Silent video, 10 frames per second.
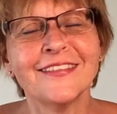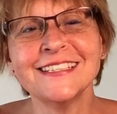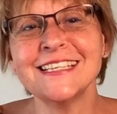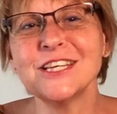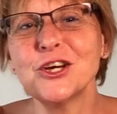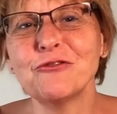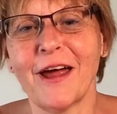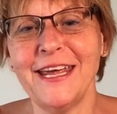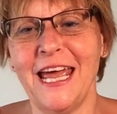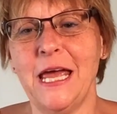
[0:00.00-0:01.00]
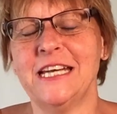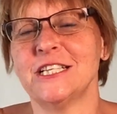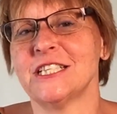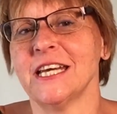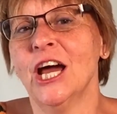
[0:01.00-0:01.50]
This is a great
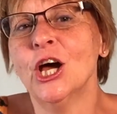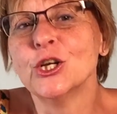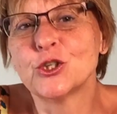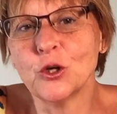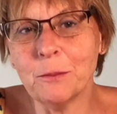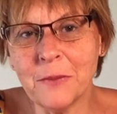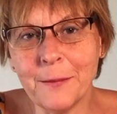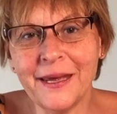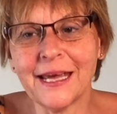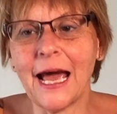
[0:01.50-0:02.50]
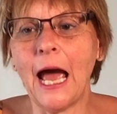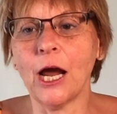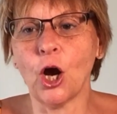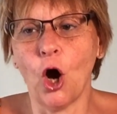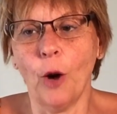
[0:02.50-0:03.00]
energy to mimic
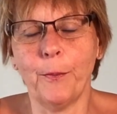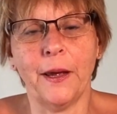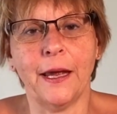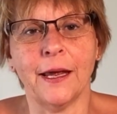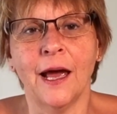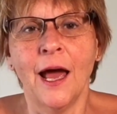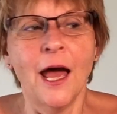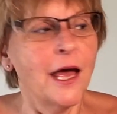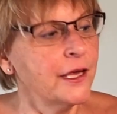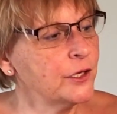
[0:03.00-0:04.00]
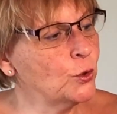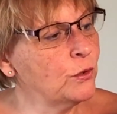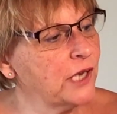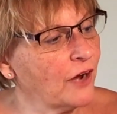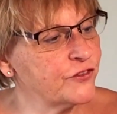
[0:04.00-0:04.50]
and copy.
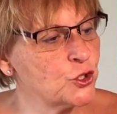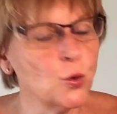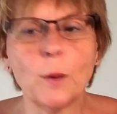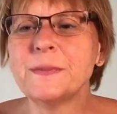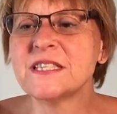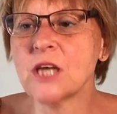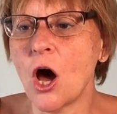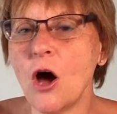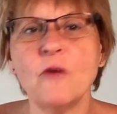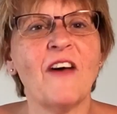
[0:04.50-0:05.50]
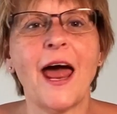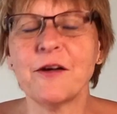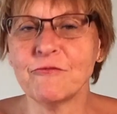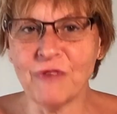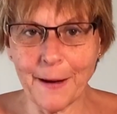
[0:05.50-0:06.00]
You love to observe
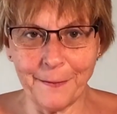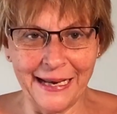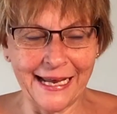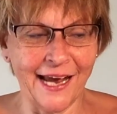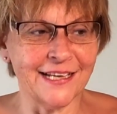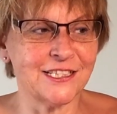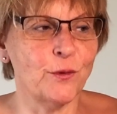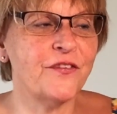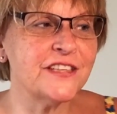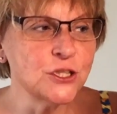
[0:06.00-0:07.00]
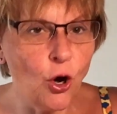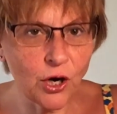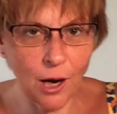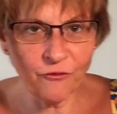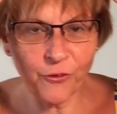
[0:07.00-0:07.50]
and replicate. So if it's not
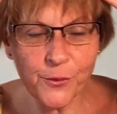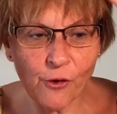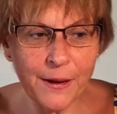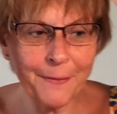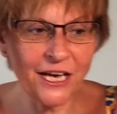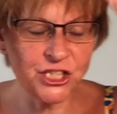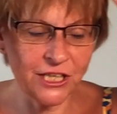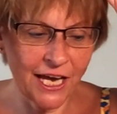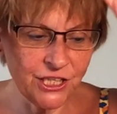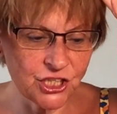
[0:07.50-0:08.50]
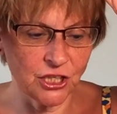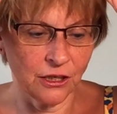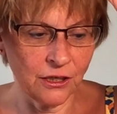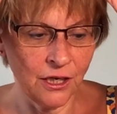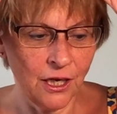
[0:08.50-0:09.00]
come from your
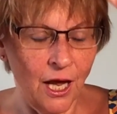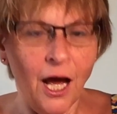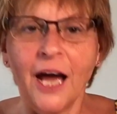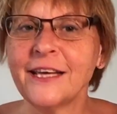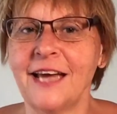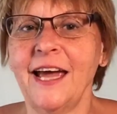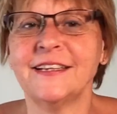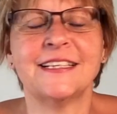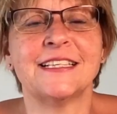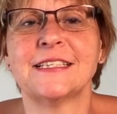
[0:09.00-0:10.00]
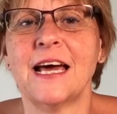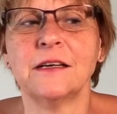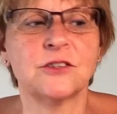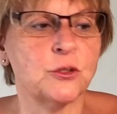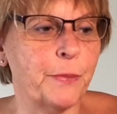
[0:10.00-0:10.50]
imagination, again, this is
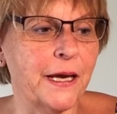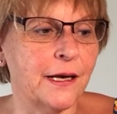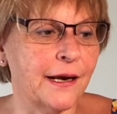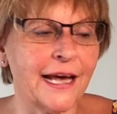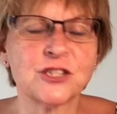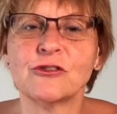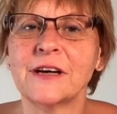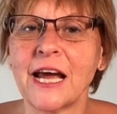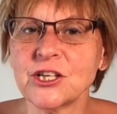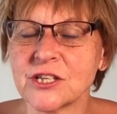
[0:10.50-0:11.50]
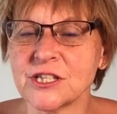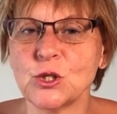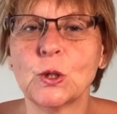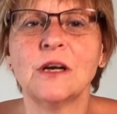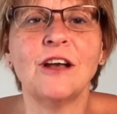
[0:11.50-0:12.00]
down to being an actor or an actress.
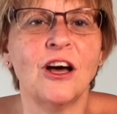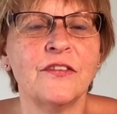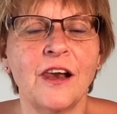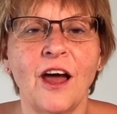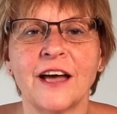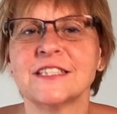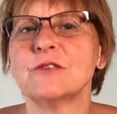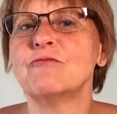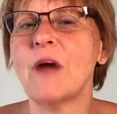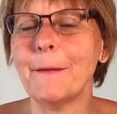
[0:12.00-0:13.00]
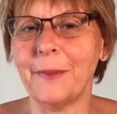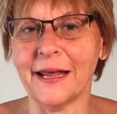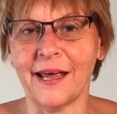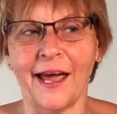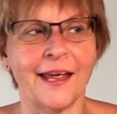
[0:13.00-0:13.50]
You can learn the lines and
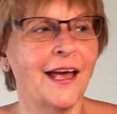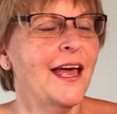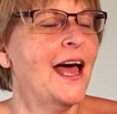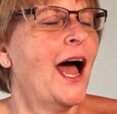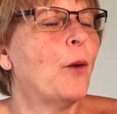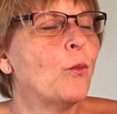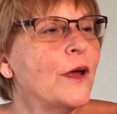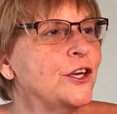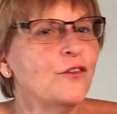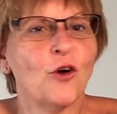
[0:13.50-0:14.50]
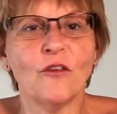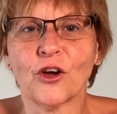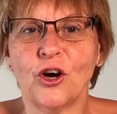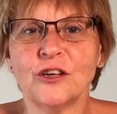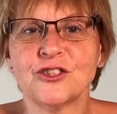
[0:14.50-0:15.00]
replicate. And when you've got the
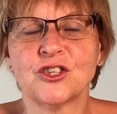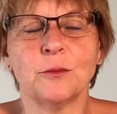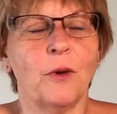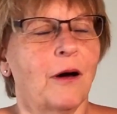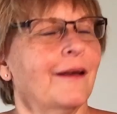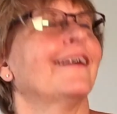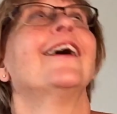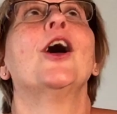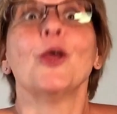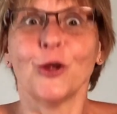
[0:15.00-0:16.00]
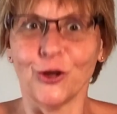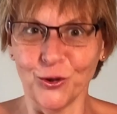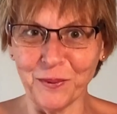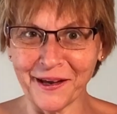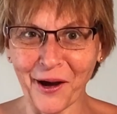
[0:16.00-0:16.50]
costume on,
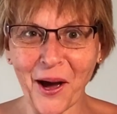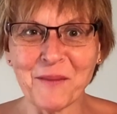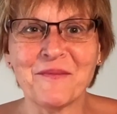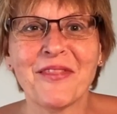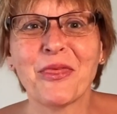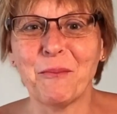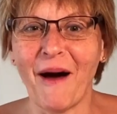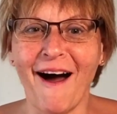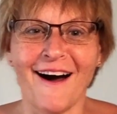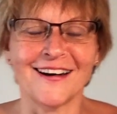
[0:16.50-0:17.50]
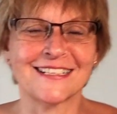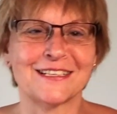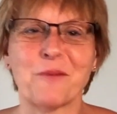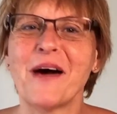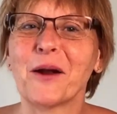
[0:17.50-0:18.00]
you become the part,
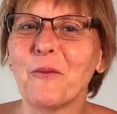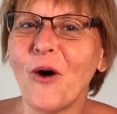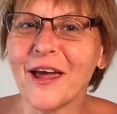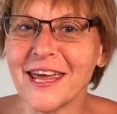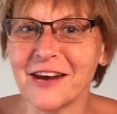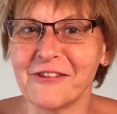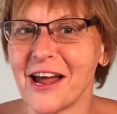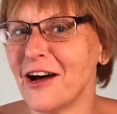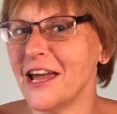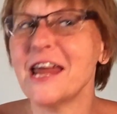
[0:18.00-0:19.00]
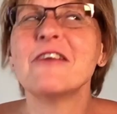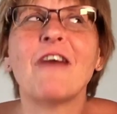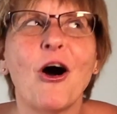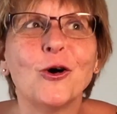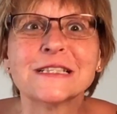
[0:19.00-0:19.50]
no matter what
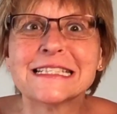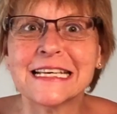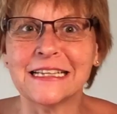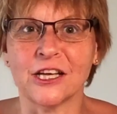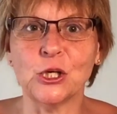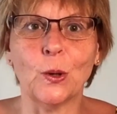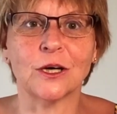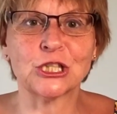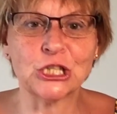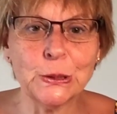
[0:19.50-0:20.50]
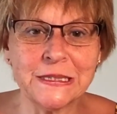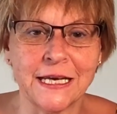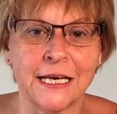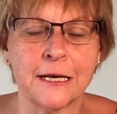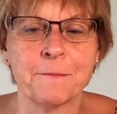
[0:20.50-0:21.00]
era or scene that you are
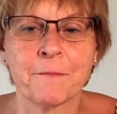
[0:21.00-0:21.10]
shooting.